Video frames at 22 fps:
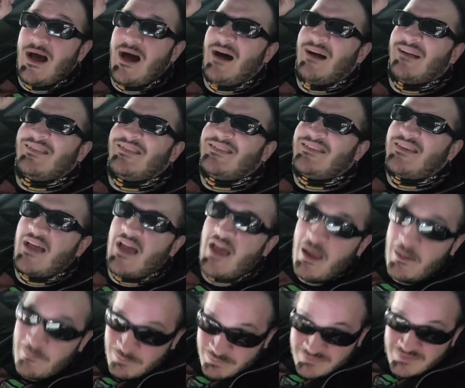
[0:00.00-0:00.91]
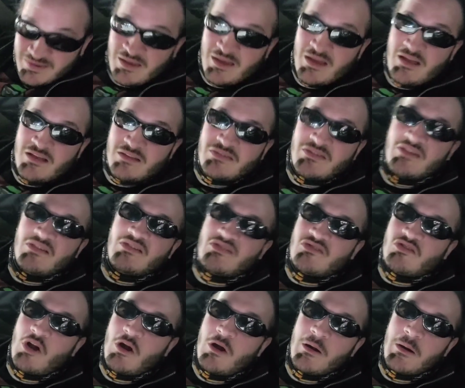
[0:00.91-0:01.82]
attempt to
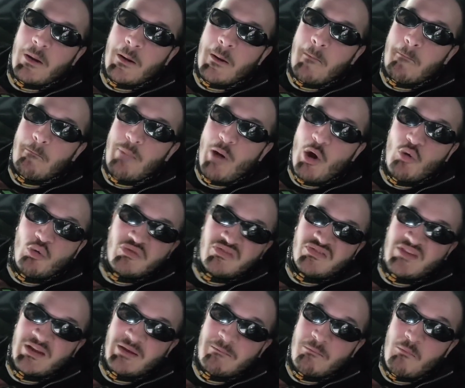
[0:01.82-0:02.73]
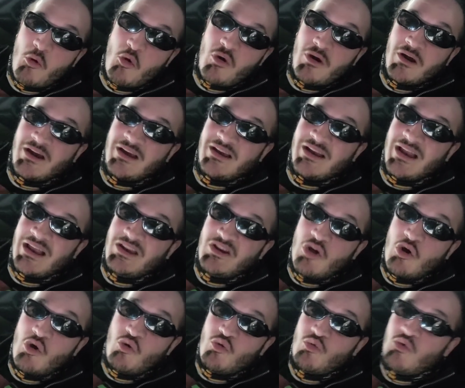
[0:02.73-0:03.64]
start posting more, and I
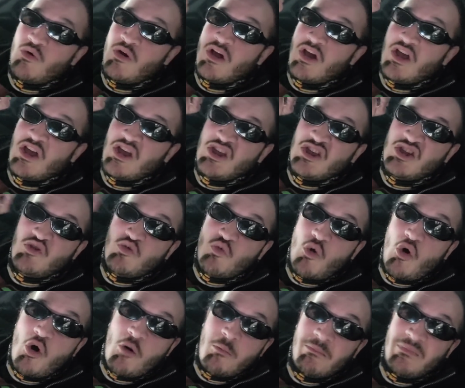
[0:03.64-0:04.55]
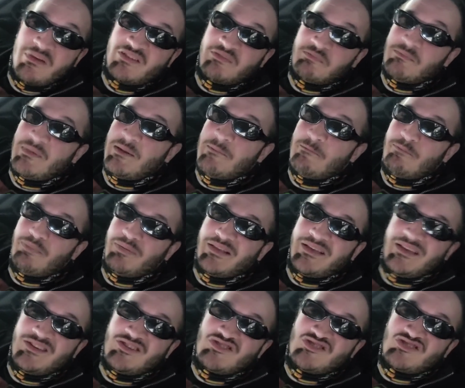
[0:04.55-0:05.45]
know you all miss me.
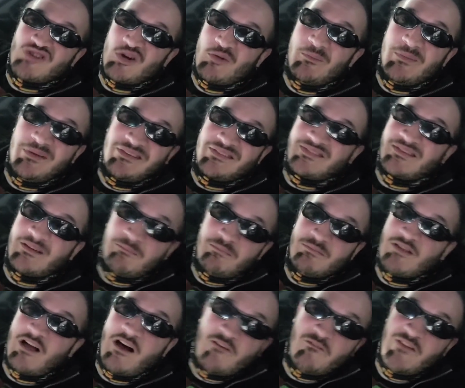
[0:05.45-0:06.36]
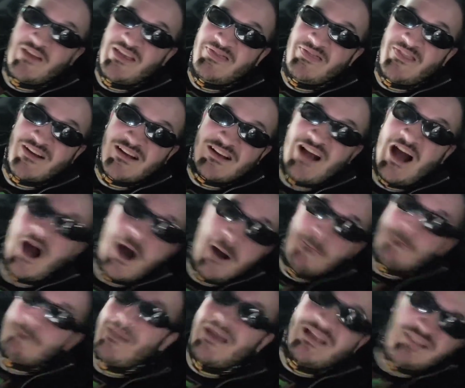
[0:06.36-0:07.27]
Please show me some love in the
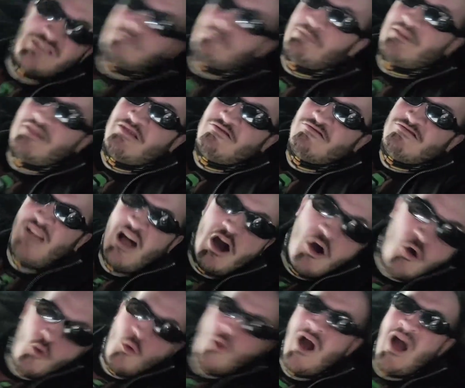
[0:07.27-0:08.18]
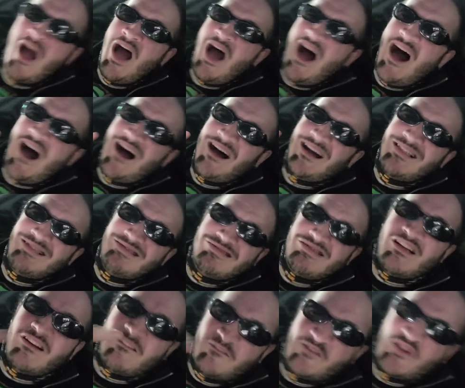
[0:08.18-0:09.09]
comments below. I
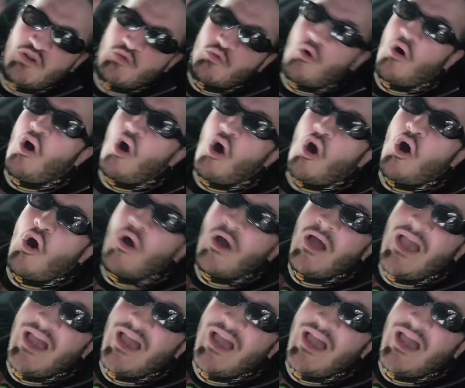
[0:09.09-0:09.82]
love you all.